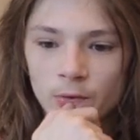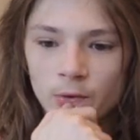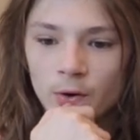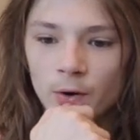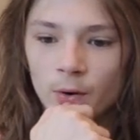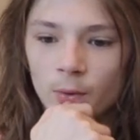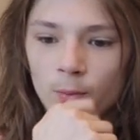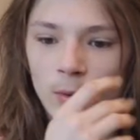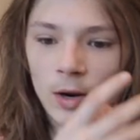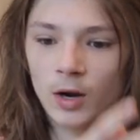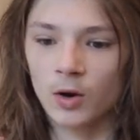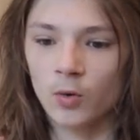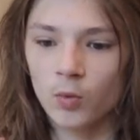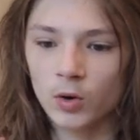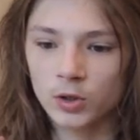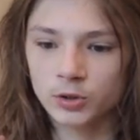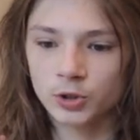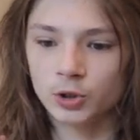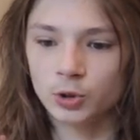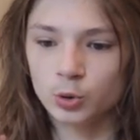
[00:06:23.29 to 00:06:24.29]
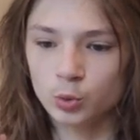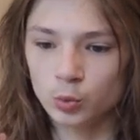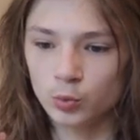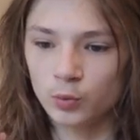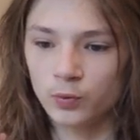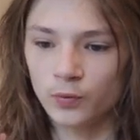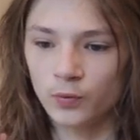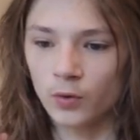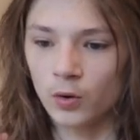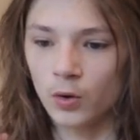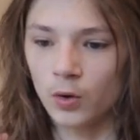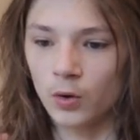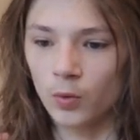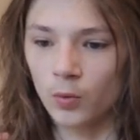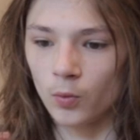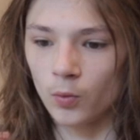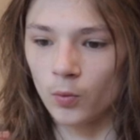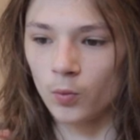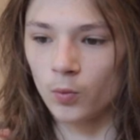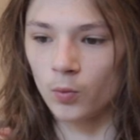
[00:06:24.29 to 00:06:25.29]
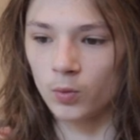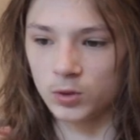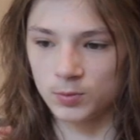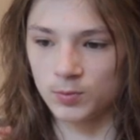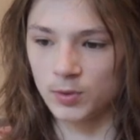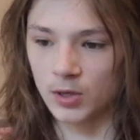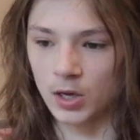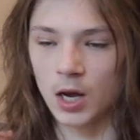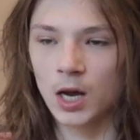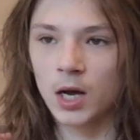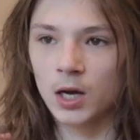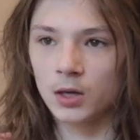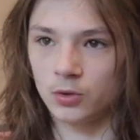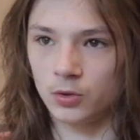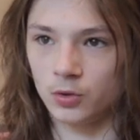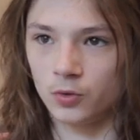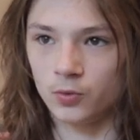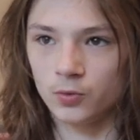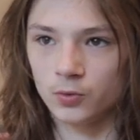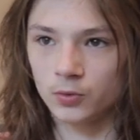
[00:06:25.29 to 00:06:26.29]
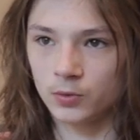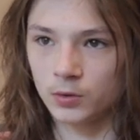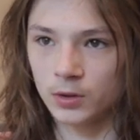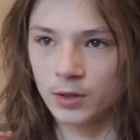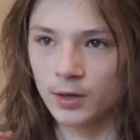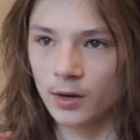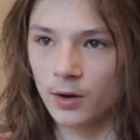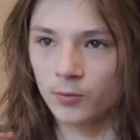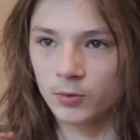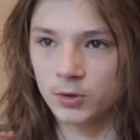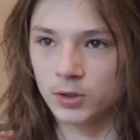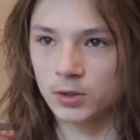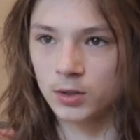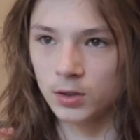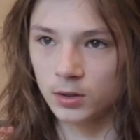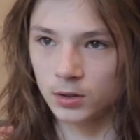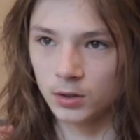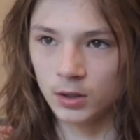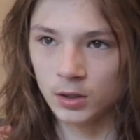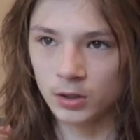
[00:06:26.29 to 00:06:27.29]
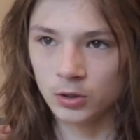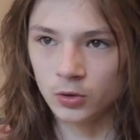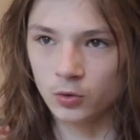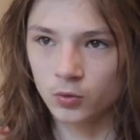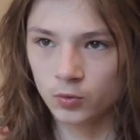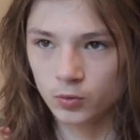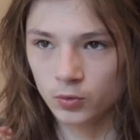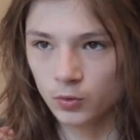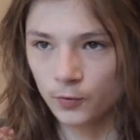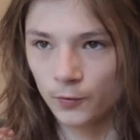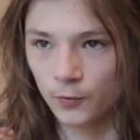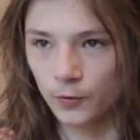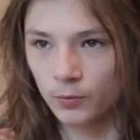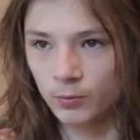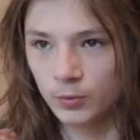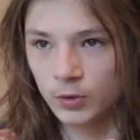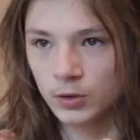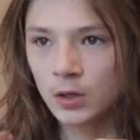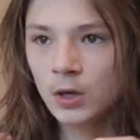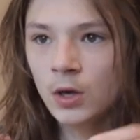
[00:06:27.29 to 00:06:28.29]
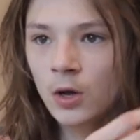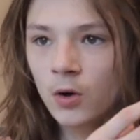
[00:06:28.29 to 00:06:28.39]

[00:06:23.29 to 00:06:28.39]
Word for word: everybody wants you for what's behind you not what's in you. You feel me?